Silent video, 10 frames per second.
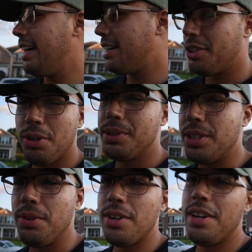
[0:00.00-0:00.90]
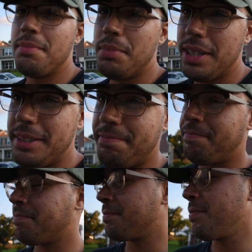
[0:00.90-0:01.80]
I don't know what's going on, but
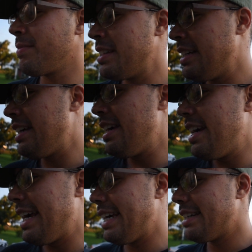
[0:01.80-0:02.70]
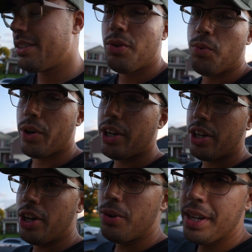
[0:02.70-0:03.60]
hey, we're
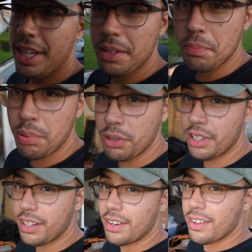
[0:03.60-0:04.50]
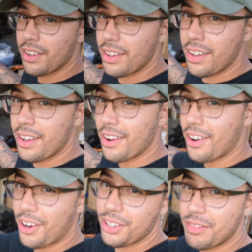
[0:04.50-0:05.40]
gonna go ahead and put
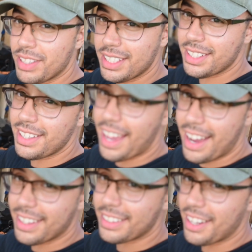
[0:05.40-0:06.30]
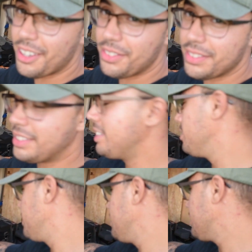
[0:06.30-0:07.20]
all of this in the attic now
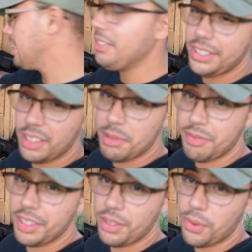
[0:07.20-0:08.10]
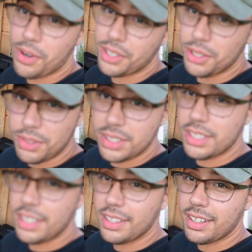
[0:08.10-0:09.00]
until he sells some of it or uses
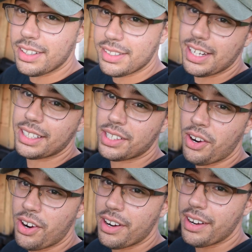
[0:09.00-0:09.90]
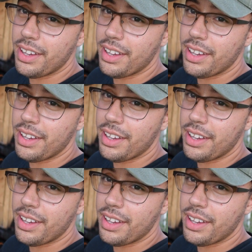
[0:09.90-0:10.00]
it in his next car.